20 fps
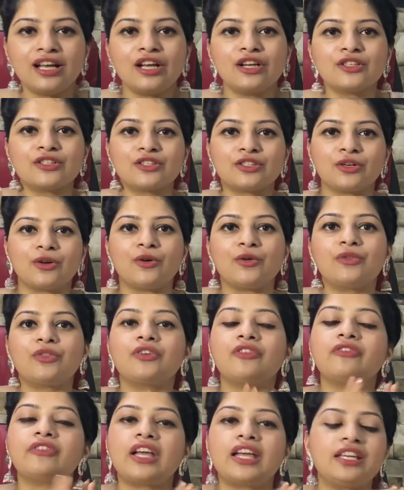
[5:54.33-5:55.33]
So
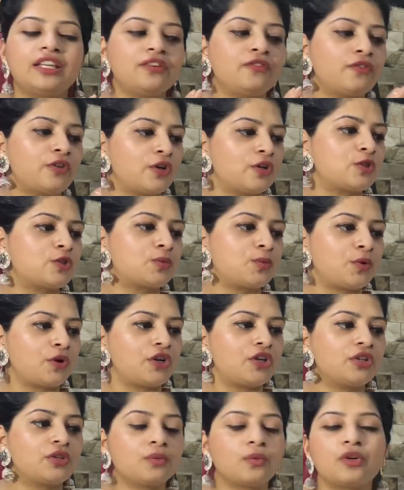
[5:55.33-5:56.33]
the very first
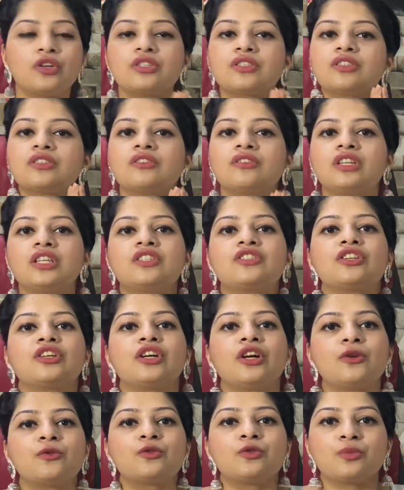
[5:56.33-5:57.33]
point was reaching
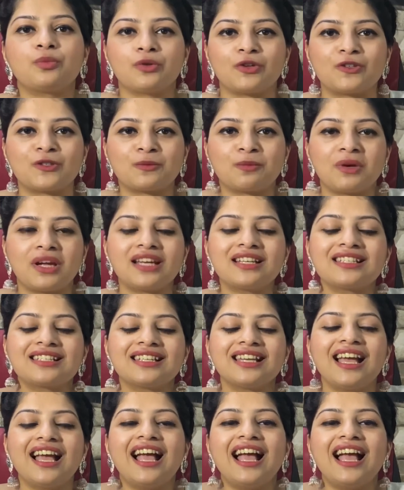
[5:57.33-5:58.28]
out to prospects.